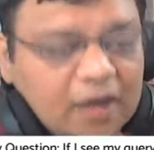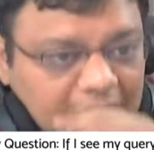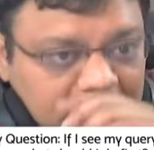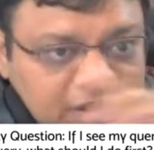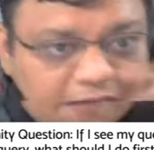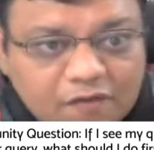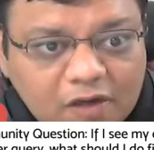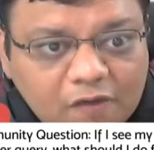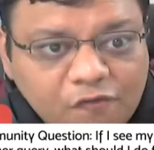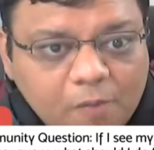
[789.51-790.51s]
either I will
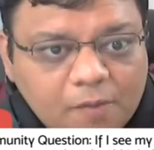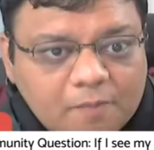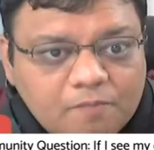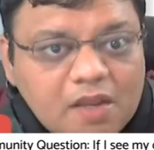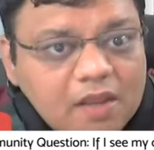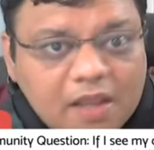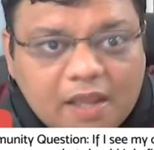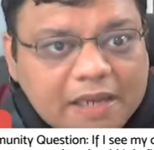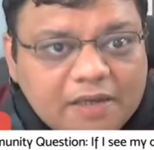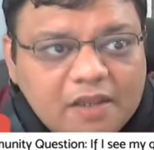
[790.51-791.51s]
inform him,
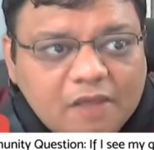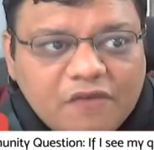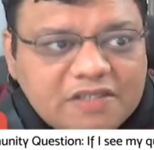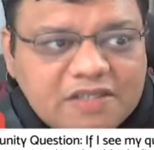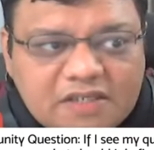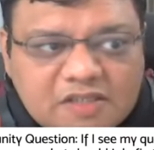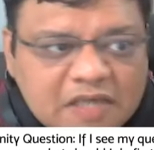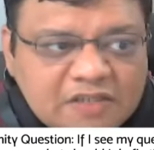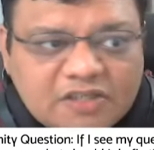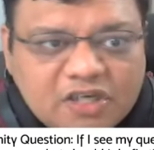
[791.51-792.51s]
and if I see his
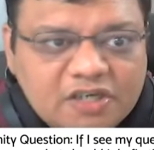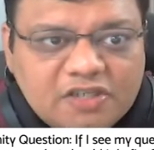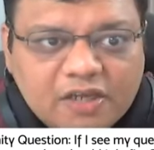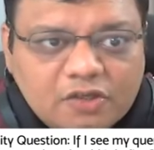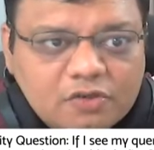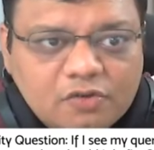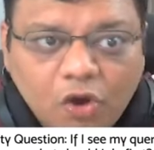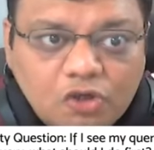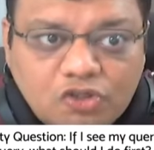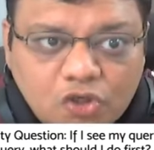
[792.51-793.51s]
transaction is like
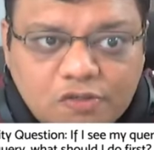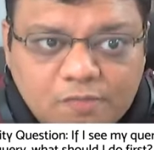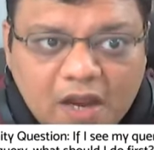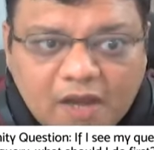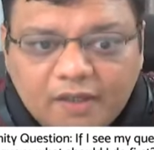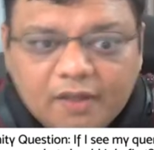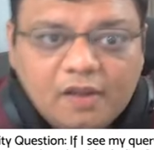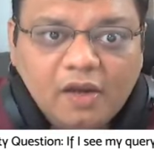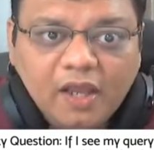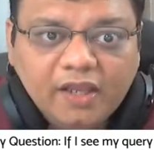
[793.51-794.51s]
not so smart
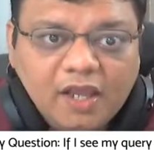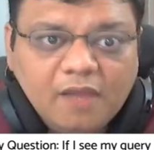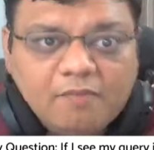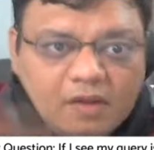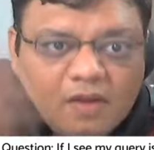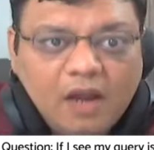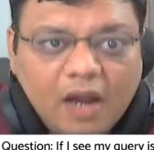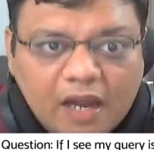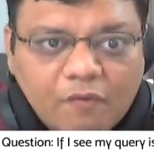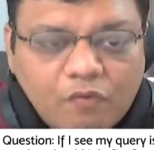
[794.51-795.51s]
like him,
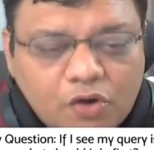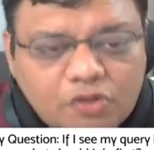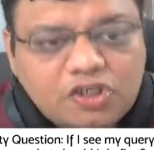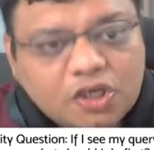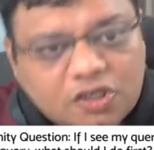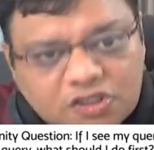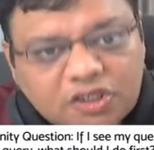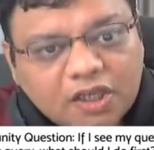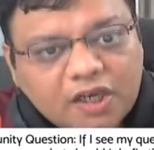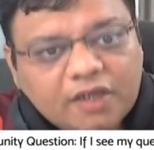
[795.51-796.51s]
I would just
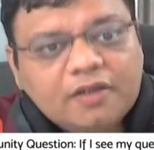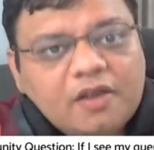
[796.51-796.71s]
kill it.